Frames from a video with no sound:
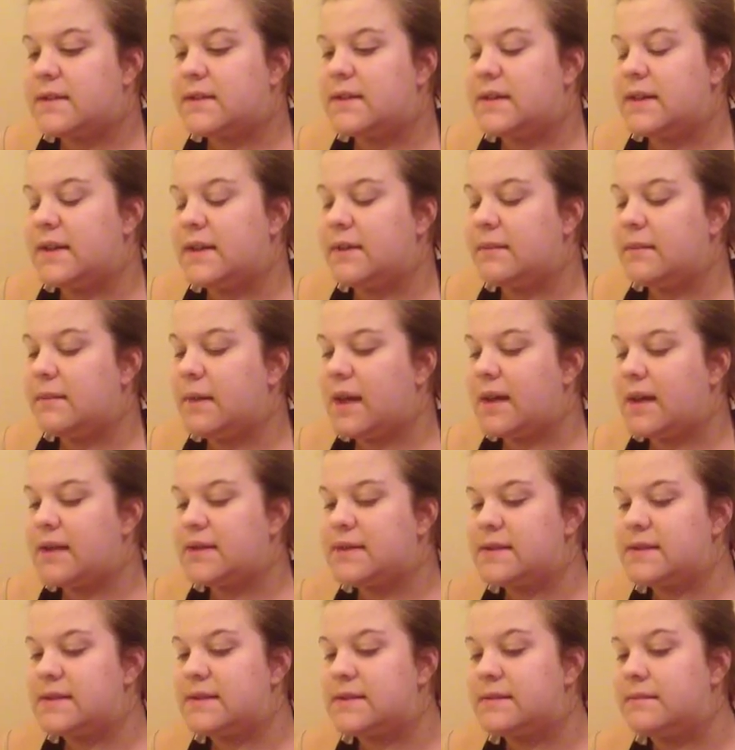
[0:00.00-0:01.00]

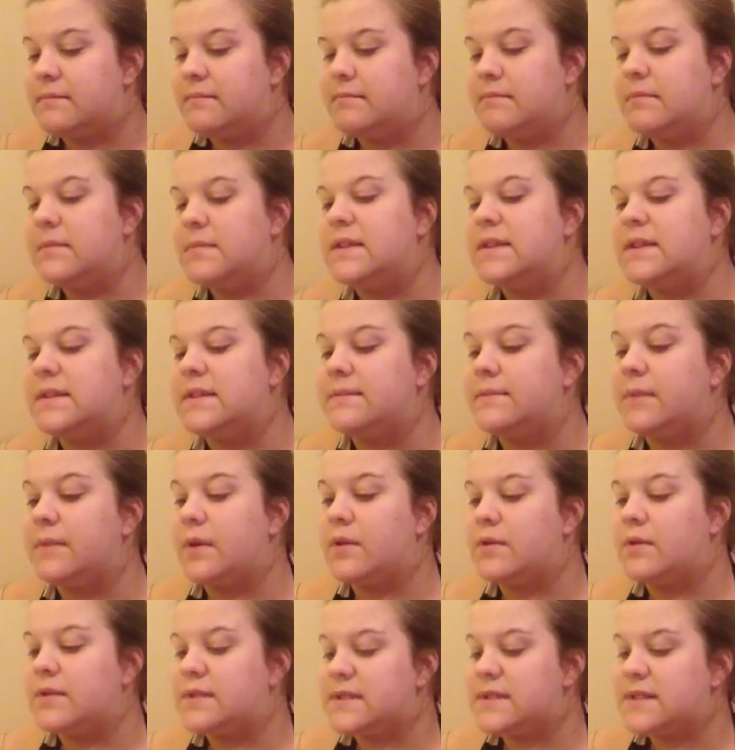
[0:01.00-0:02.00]

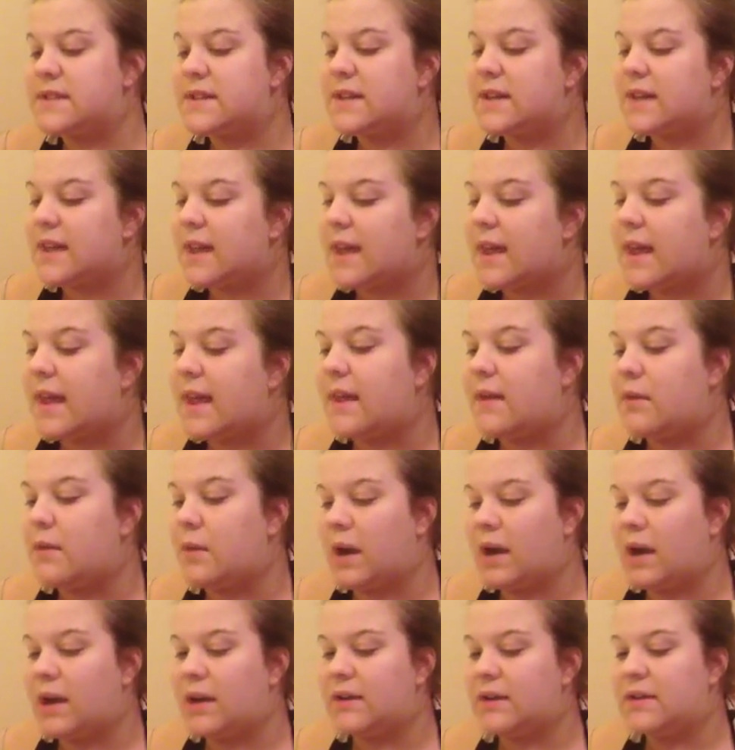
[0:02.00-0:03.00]
domestic and
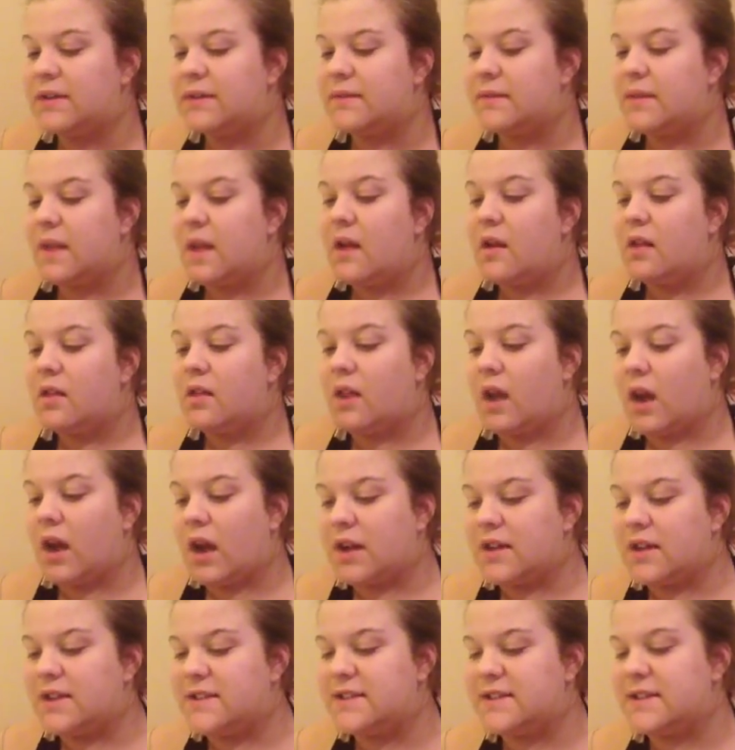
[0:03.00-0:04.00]
wild,
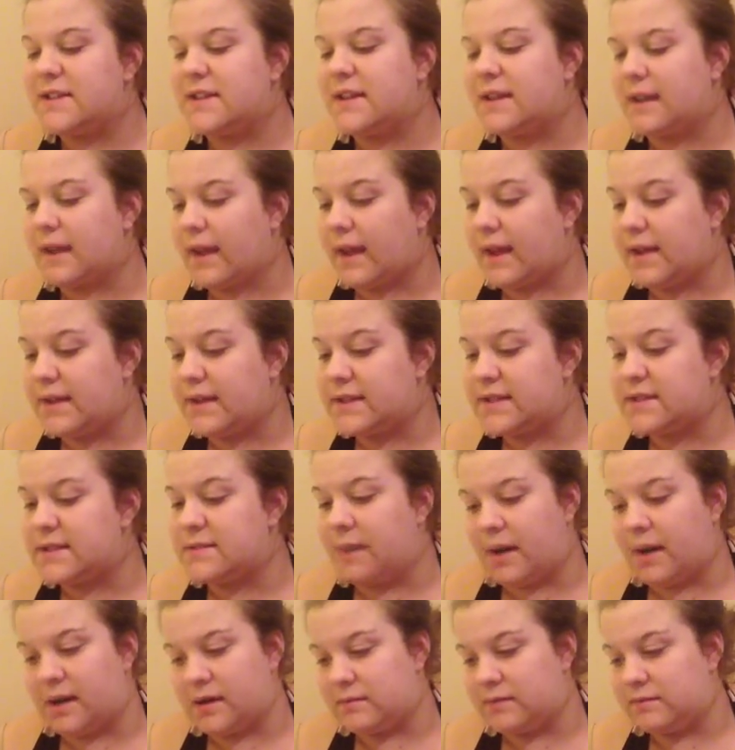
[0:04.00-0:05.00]
large and
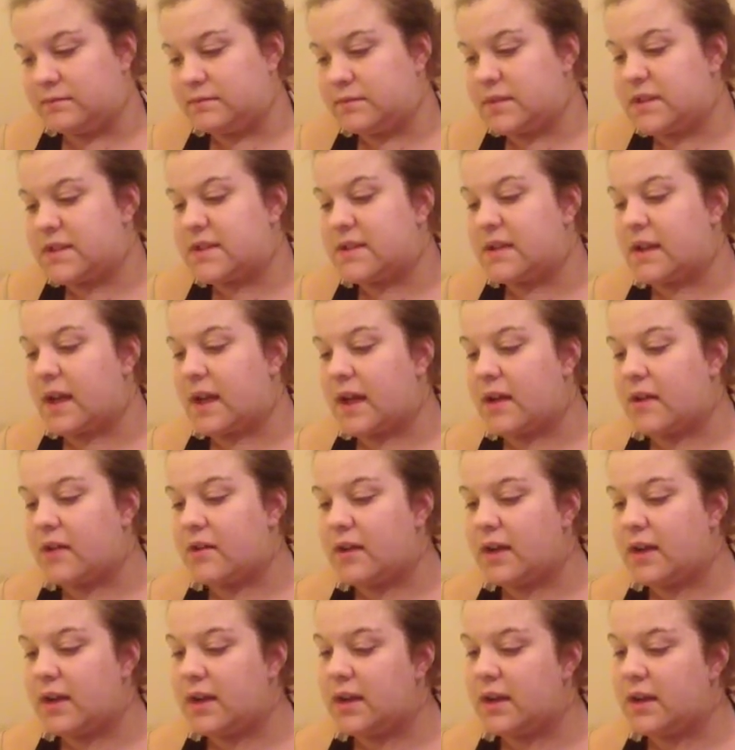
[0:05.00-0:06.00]
small." So God
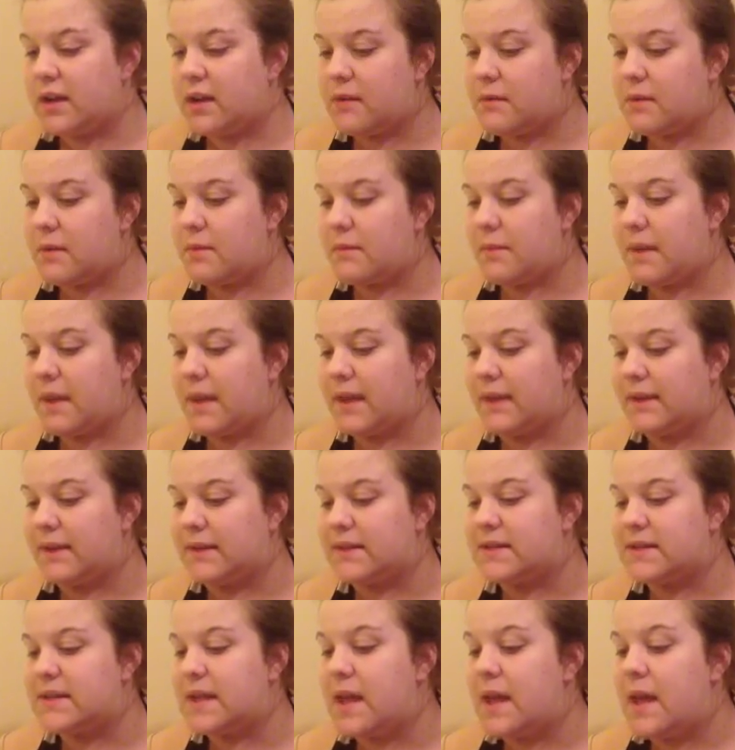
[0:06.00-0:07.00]
created human
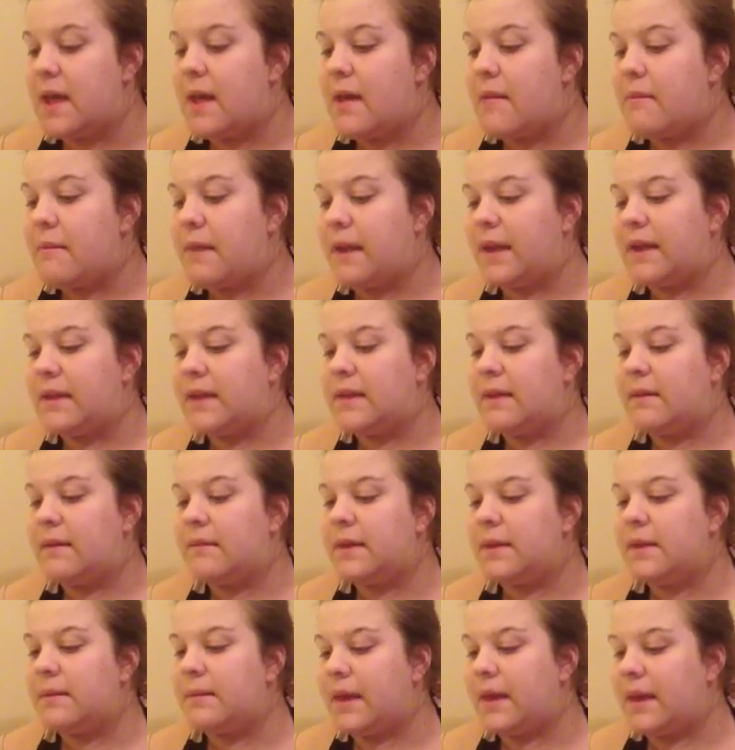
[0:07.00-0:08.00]
beings, making
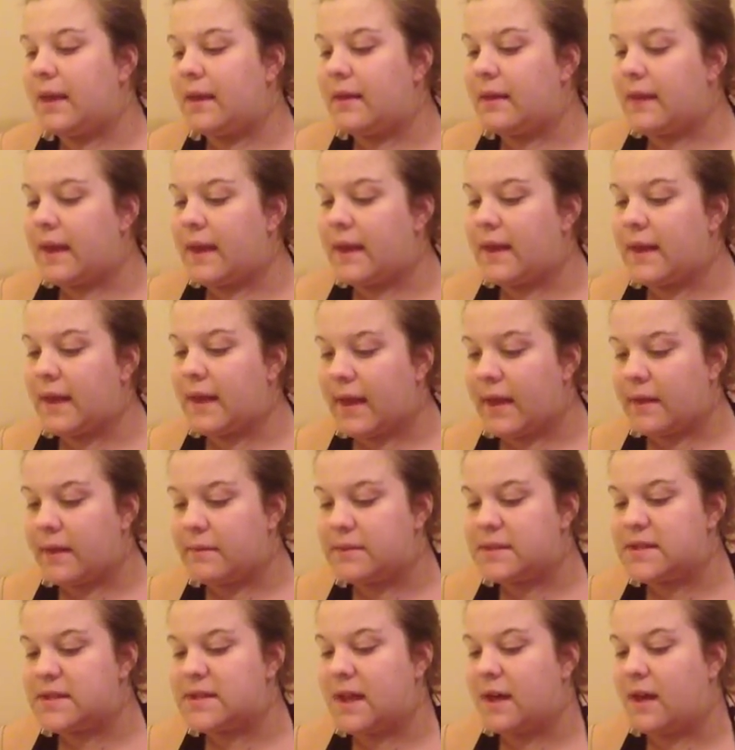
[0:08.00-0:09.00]
them to be like
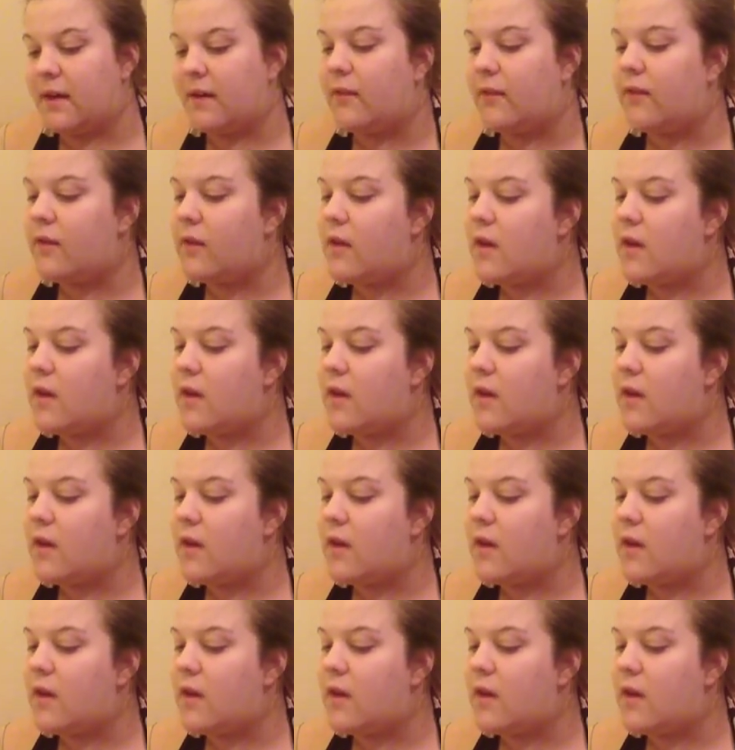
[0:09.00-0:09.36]
himself.